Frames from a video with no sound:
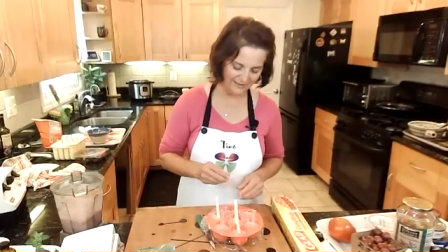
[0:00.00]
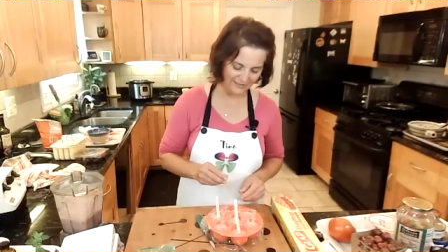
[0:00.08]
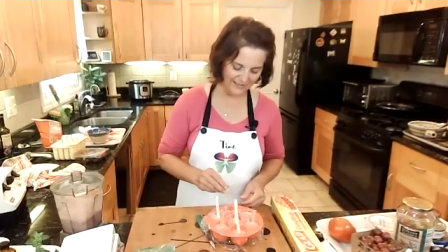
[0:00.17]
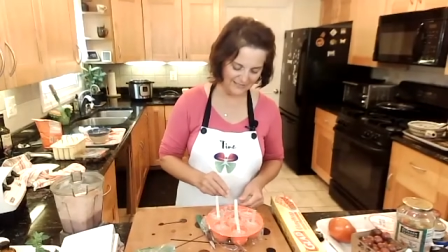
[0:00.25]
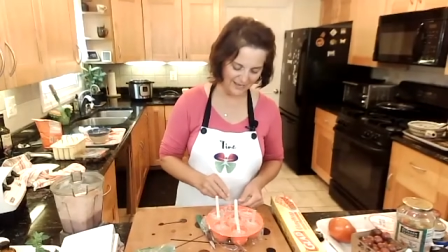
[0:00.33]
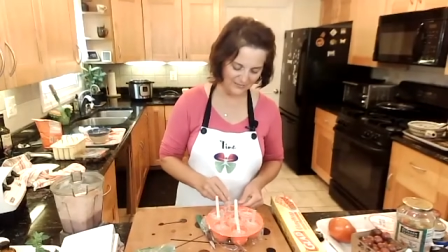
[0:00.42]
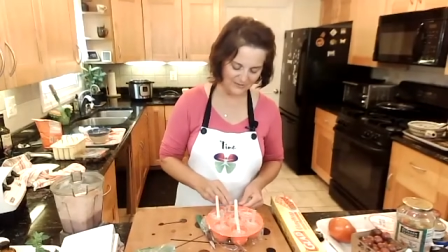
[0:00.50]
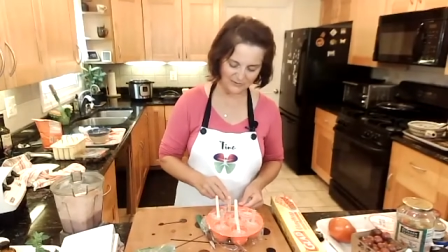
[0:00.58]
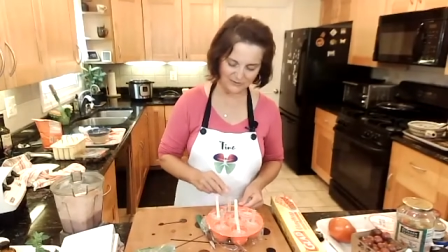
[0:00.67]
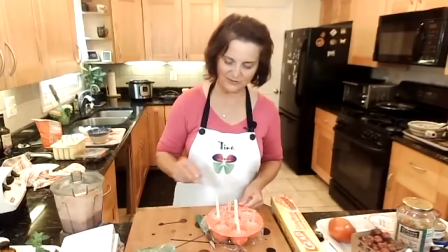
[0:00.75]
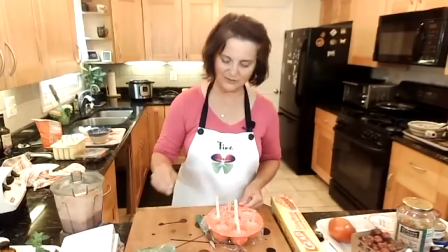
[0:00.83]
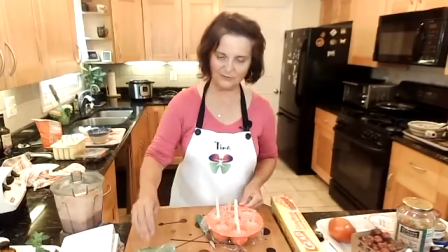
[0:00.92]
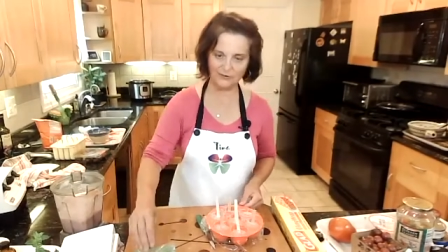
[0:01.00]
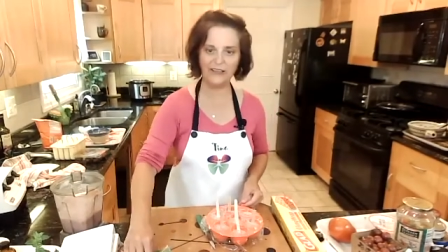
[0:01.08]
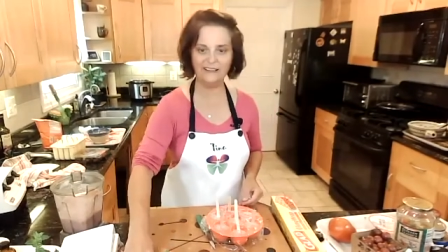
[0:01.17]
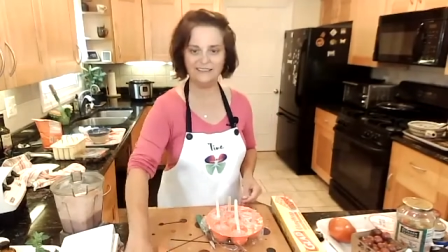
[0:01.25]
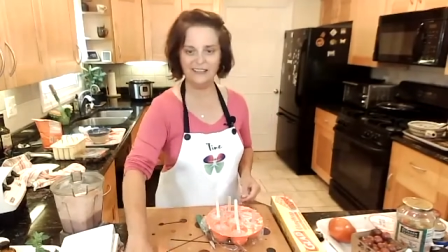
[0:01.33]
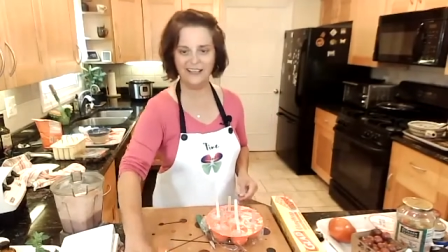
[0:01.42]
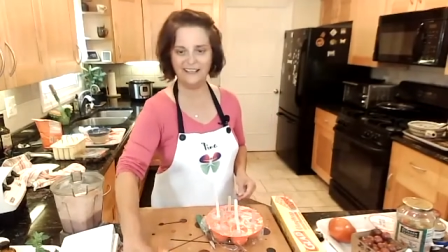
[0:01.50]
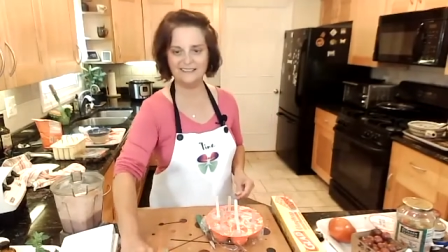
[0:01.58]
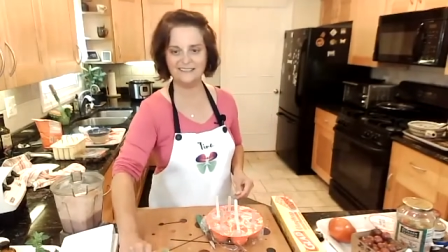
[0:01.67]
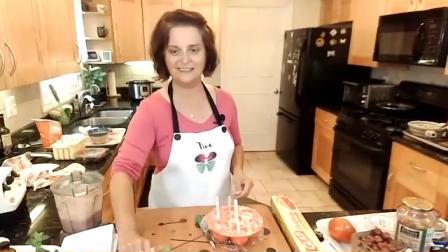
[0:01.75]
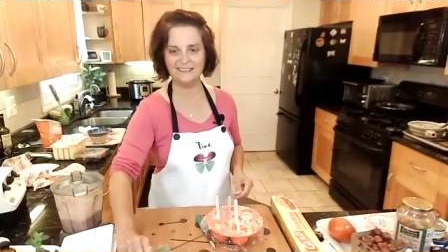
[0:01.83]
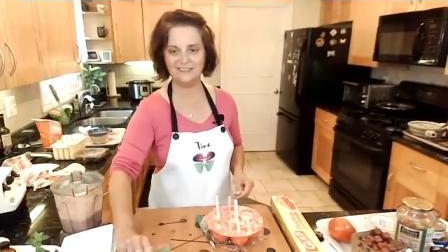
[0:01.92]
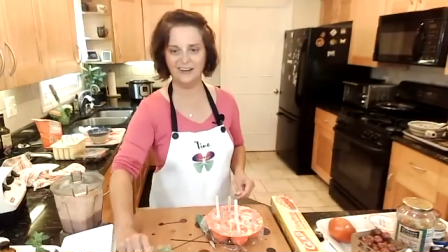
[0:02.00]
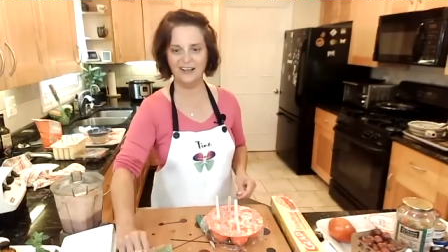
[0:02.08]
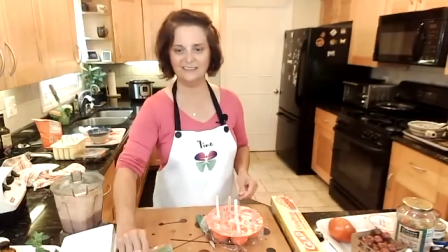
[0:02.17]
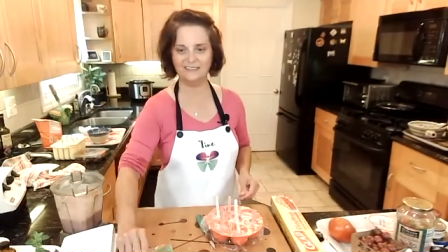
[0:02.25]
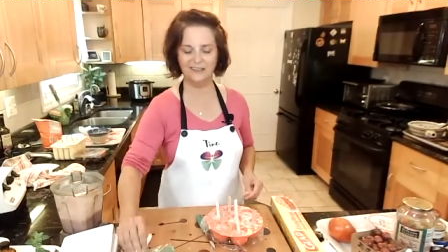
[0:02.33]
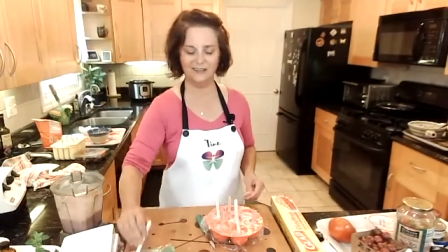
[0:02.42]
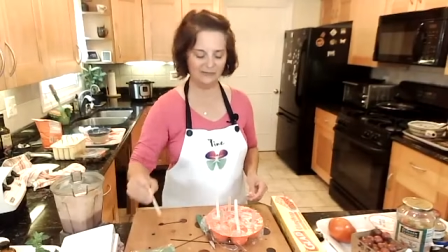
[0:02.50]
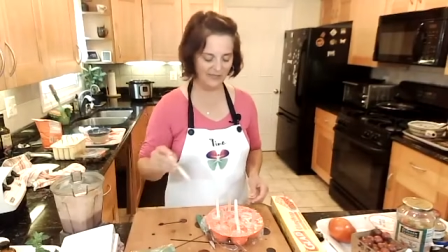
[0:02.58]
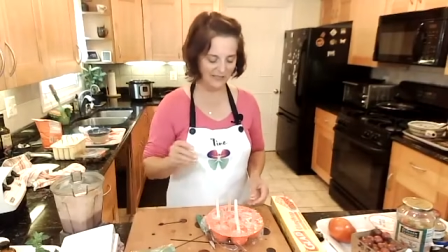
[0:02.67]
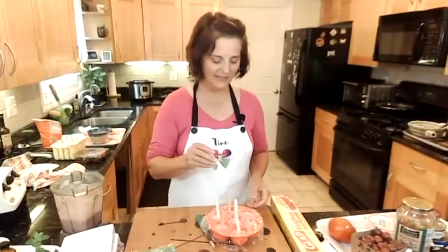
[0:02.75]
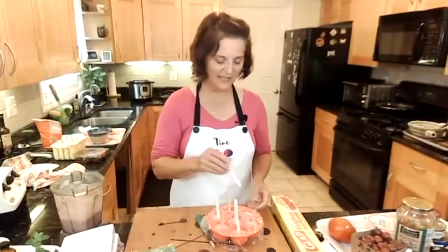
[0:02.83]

That's absolutely right. Yes, that's awesome.